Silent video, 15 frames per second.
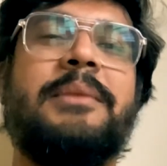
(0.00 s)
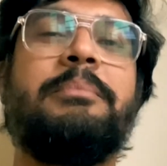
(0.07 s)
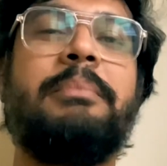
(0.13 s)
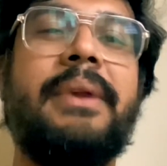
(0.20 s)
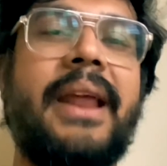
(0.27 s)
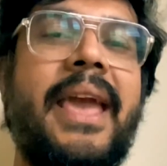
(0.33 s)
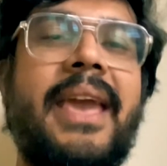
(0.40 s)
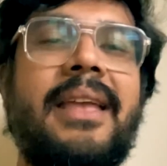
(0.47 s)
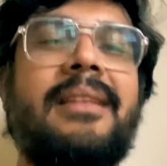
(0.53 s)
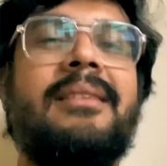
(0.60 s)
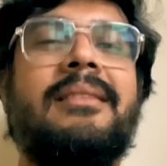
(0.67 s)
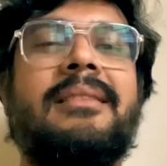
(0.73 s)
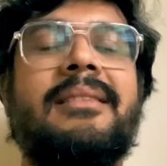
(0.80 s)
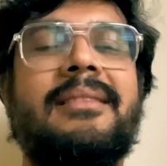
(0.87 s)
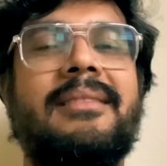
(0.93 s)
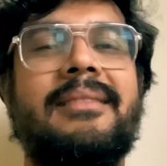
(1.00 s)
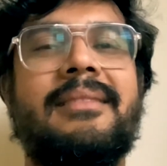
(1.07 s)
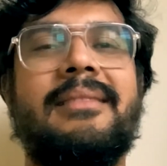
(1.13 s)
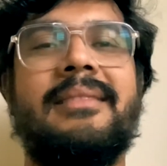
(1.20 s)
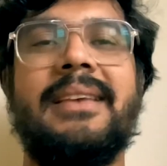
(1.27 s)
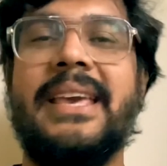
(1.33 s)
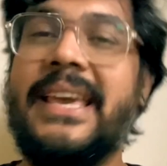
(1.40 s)
brain
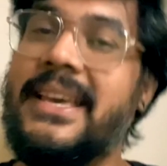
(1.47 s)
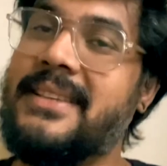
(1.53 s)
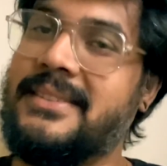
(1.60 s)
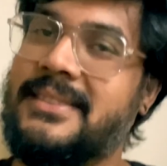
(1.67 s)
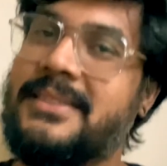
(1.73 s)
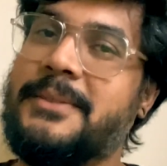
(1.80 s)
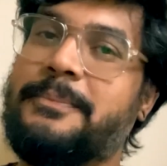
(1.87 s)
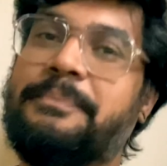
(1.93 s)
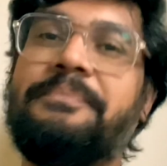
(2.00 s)
is.